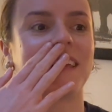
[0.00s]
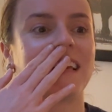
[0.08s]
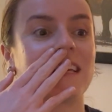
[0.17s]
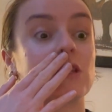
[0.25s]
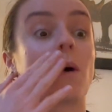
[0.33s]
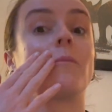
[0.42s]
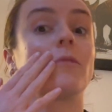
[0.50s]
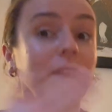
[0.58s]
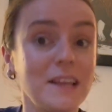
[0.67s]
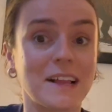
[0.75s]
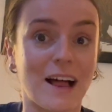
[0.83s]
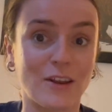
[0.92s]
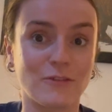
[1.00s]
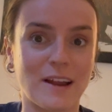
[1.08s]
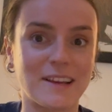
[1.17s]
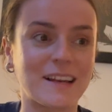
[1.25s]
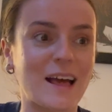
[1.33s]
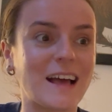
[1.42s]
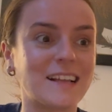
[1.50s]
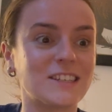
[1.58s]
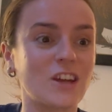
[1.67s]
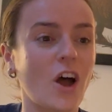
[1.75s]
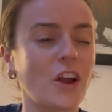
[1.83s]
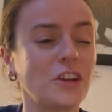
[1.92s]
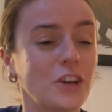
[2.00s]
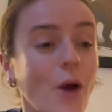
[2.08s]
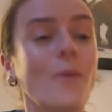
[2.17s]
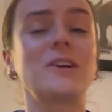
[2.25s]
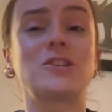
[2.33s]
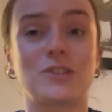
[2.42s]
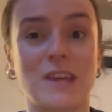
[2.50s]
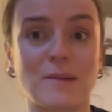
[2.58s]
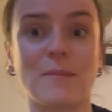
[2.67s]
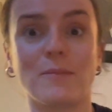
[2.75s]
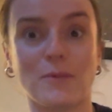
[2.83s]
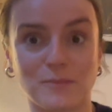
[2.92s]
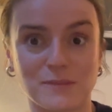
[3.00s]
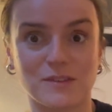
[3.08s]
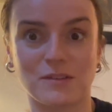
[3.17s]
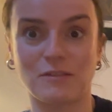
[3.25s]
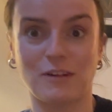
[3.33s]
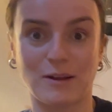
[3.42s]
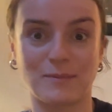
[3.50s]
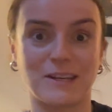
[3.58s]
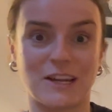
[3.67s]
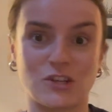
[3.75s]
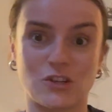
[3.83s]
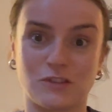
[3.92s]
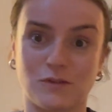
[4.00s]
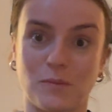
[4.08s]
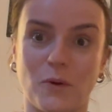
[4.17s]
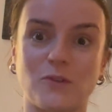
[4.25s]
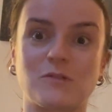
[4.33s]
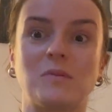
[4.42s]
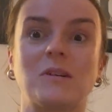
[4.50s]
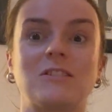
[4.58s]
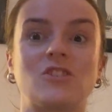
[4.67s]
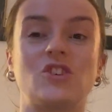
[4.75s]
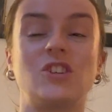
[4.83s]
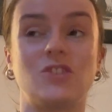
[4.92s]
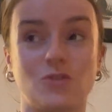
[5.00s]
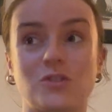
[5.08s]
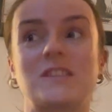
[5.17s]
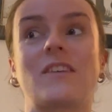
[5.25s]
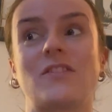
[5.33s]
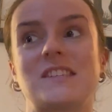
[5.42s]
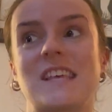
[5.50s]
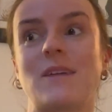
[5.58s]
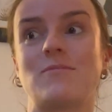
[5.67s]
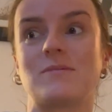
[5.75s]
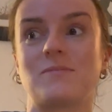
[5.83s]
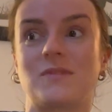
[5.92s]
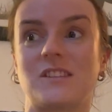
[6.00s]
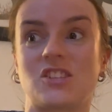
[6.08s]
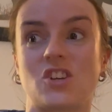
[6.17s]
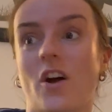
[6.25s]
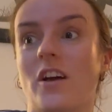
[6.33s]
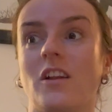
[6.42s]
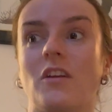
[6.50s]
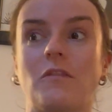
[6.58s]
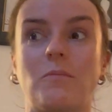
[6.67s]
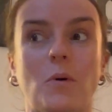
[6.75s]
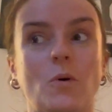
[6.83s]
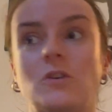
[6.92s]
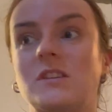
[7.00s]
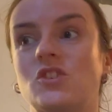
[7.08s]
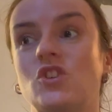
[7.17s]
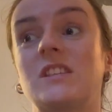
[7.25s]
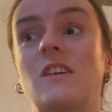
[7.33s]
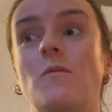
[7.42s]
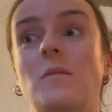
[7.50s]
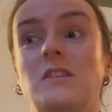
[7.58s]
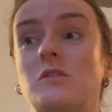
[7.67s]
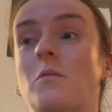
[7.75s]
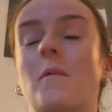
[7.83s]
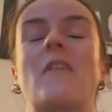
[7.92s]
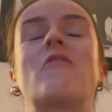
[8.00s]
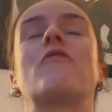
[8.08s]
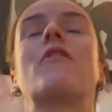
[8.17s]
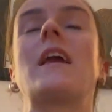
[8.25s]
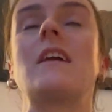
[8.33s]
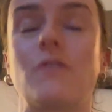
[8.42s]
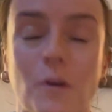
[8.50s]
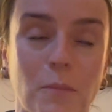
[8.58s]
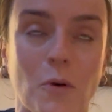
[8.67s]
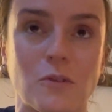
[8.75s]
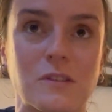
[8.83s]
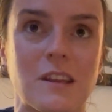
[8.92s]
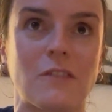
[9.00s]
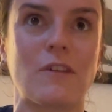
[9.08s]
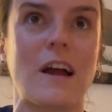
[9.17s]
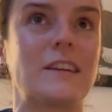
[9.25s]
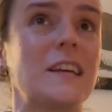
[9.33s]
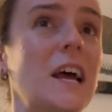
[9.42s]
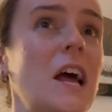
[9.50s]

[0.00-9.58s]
So I'm really glad I read it, and I know I should take my mum's recommendations for books, because she does have the same style of books. She's given me some of my favourite books that I've read.